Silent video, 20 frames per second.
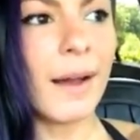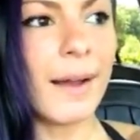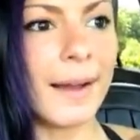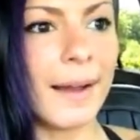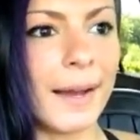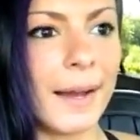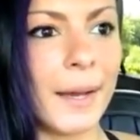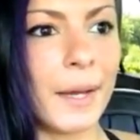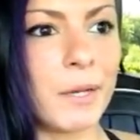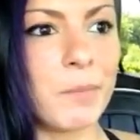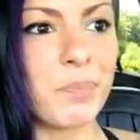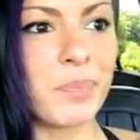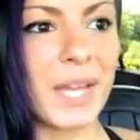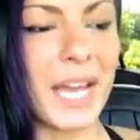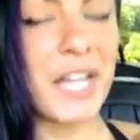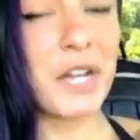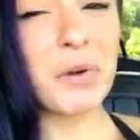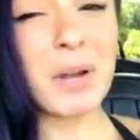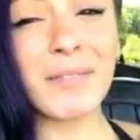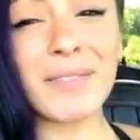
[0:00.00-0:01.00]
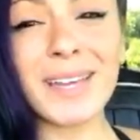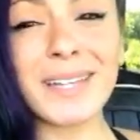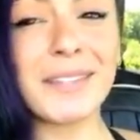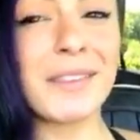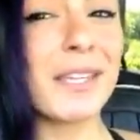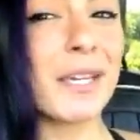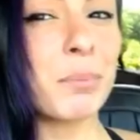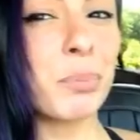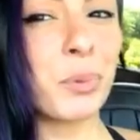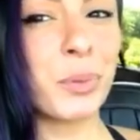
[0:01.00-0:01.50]
Um, I don't have
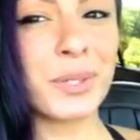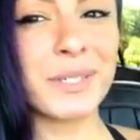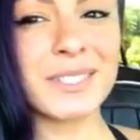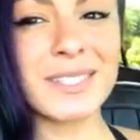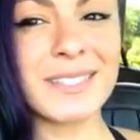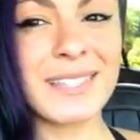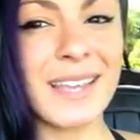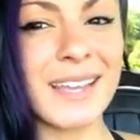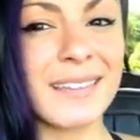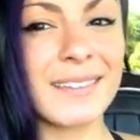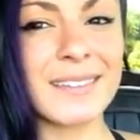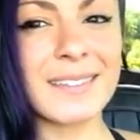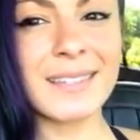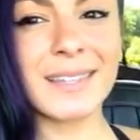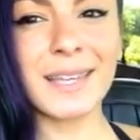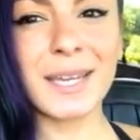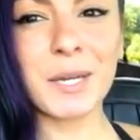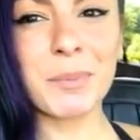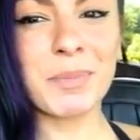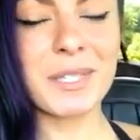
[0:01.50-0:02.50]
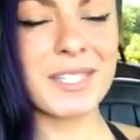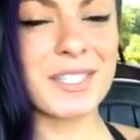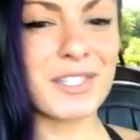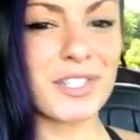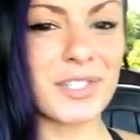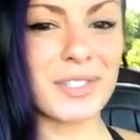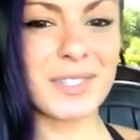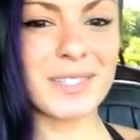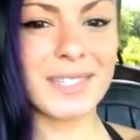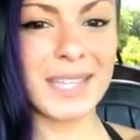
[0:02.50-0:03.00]
anything important to say in this clip. This is
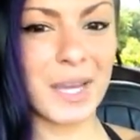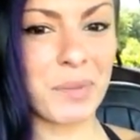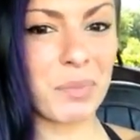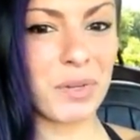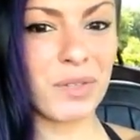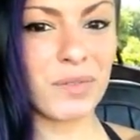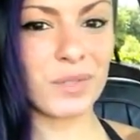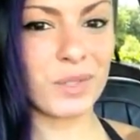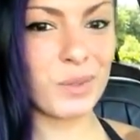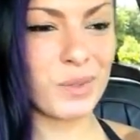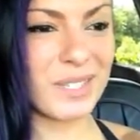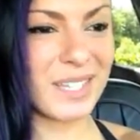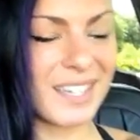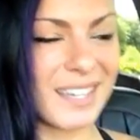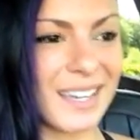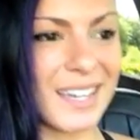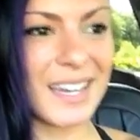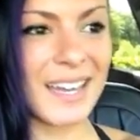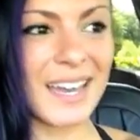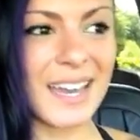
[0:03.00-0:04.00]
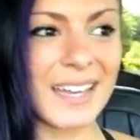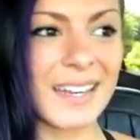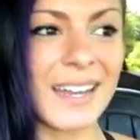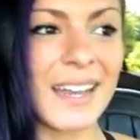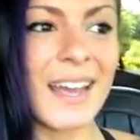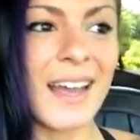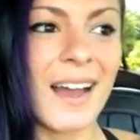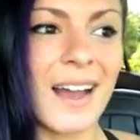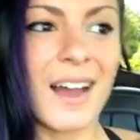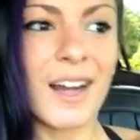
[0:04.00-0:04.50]
just to see how many views I get
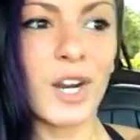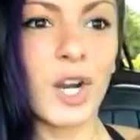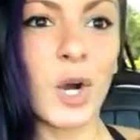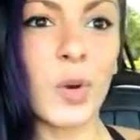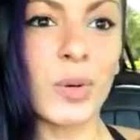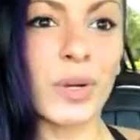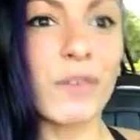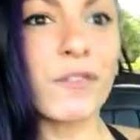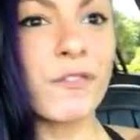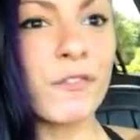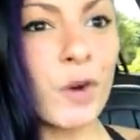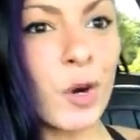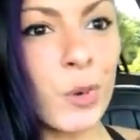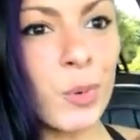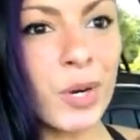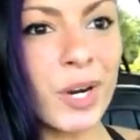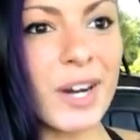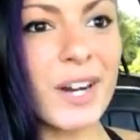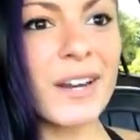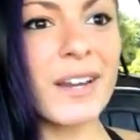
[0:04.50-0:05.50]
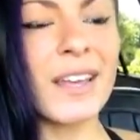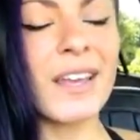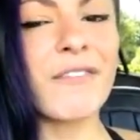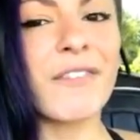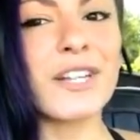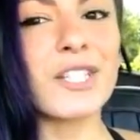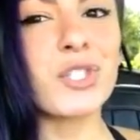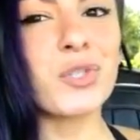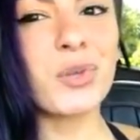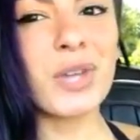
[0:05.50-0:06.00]
going forward. If
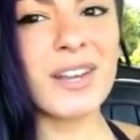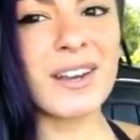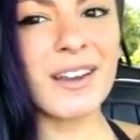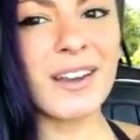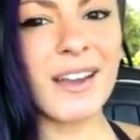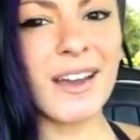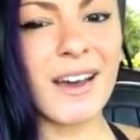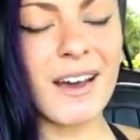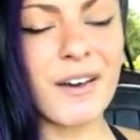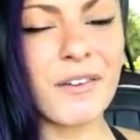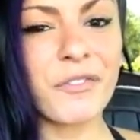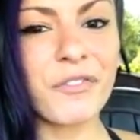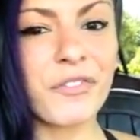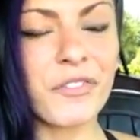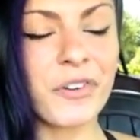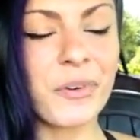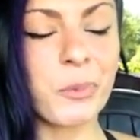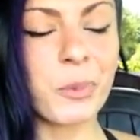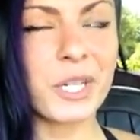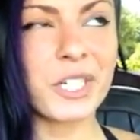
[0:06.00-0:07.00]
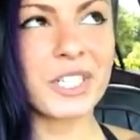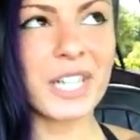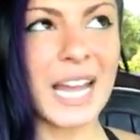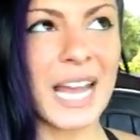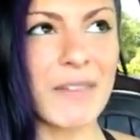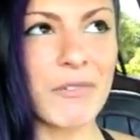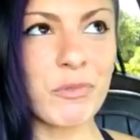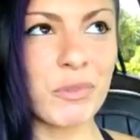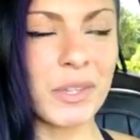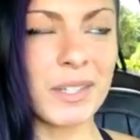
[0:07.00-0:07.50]
I do get enough, which I
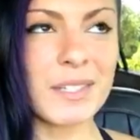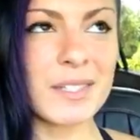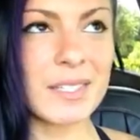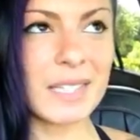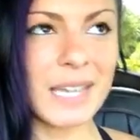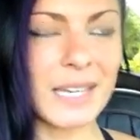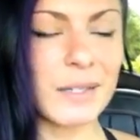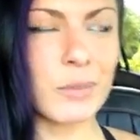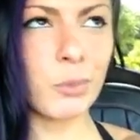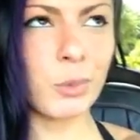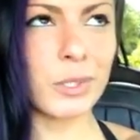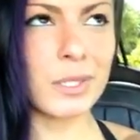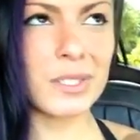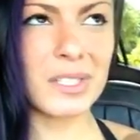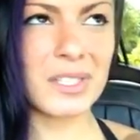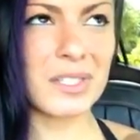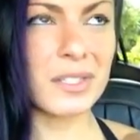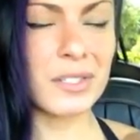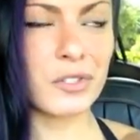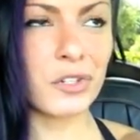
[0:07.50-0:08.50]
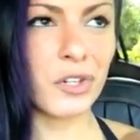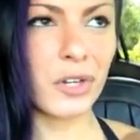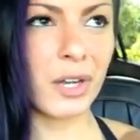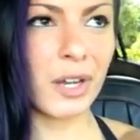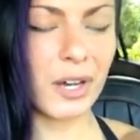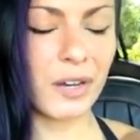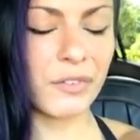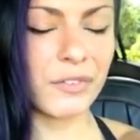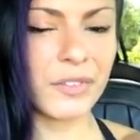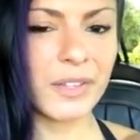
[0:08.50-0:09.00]
haven't really decided what is considered
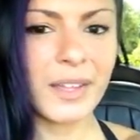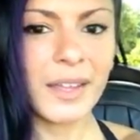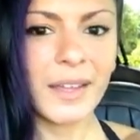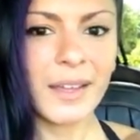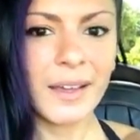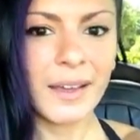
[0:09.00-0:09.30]
enough,